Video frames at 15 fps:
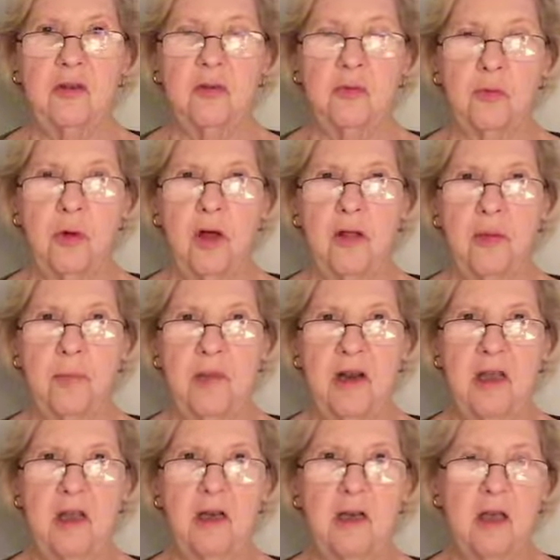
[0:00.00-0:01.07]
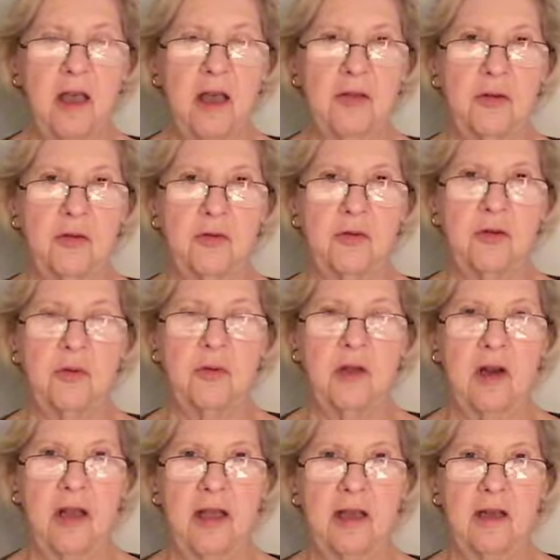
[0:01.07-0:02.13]
to draw the money together so
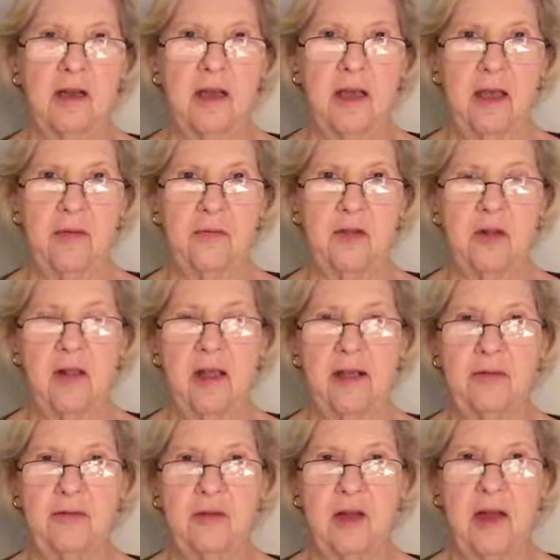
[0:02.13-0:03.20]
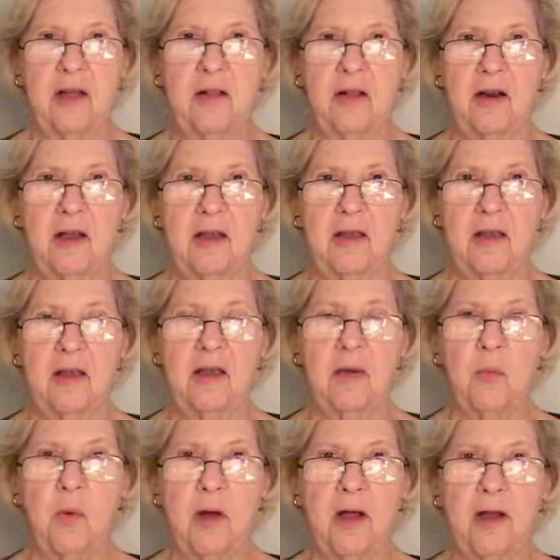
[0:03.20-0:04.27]
that I can have the lifestyle that I think I
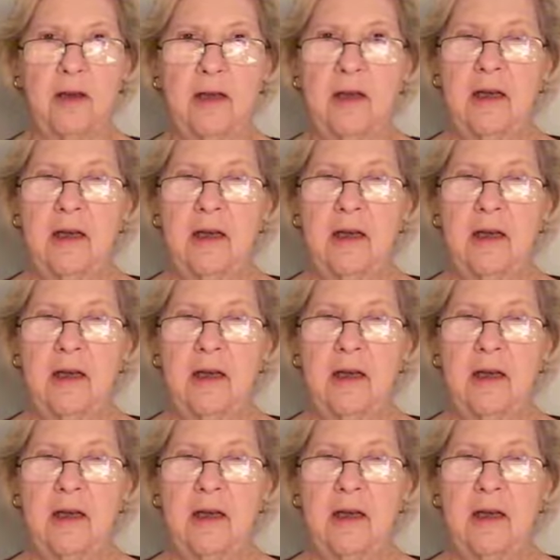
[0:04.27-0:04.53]
want